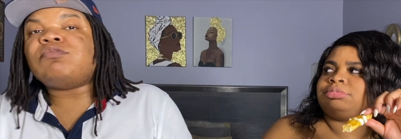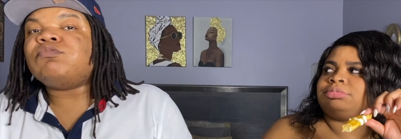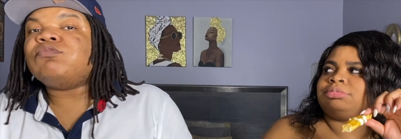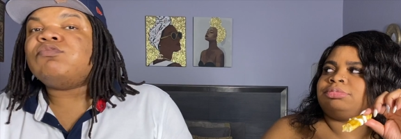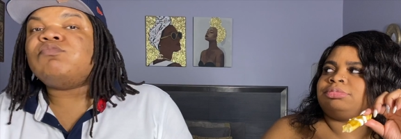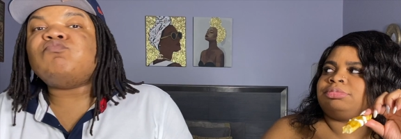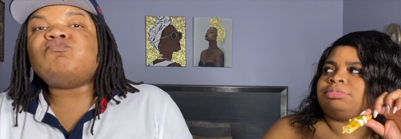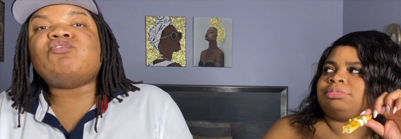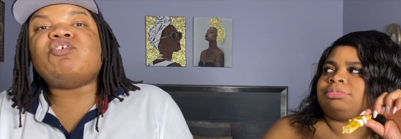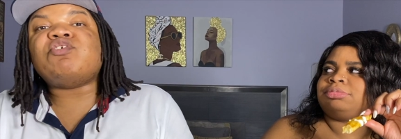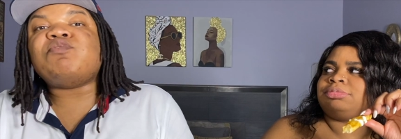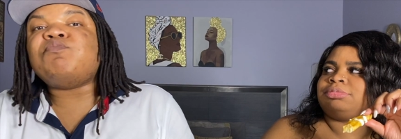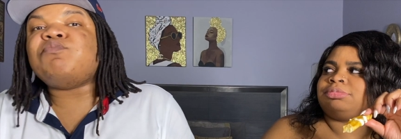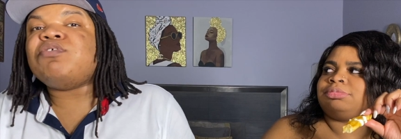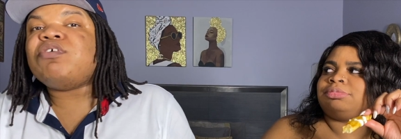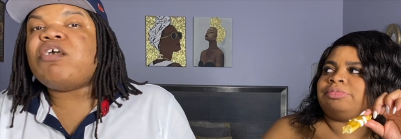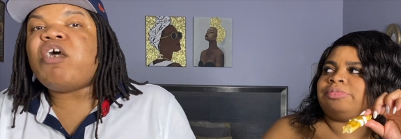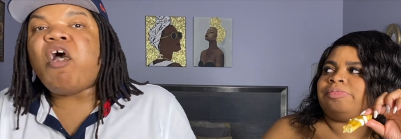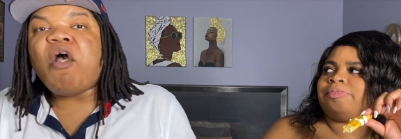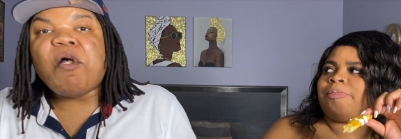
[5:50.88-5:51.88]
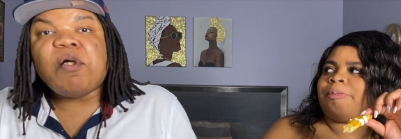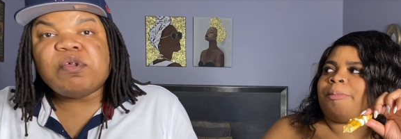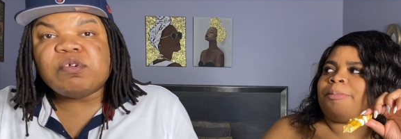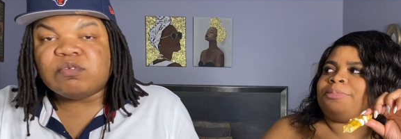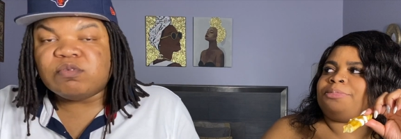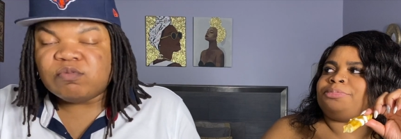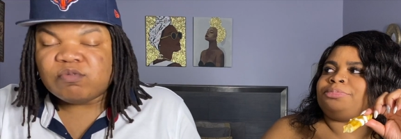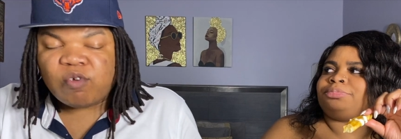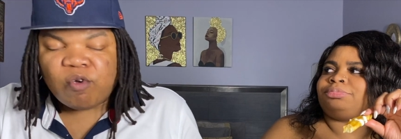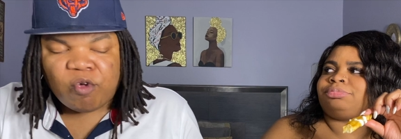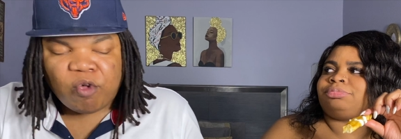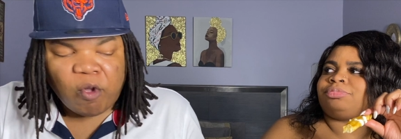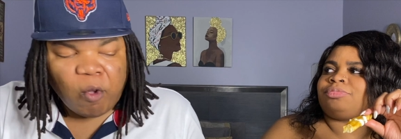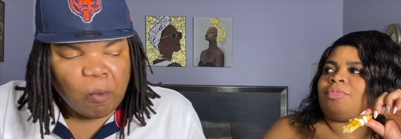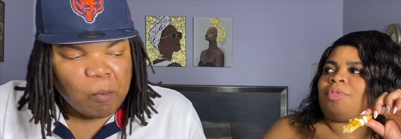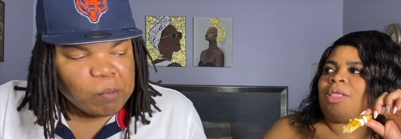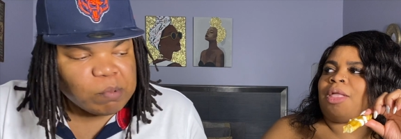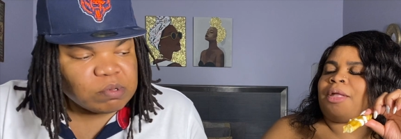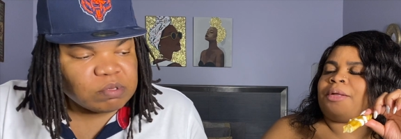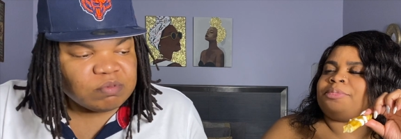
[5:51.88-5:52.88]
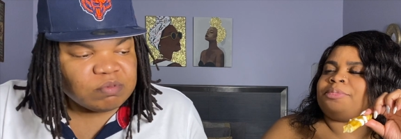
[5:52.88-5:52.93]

Speaker 1: I'm just being honest. Look.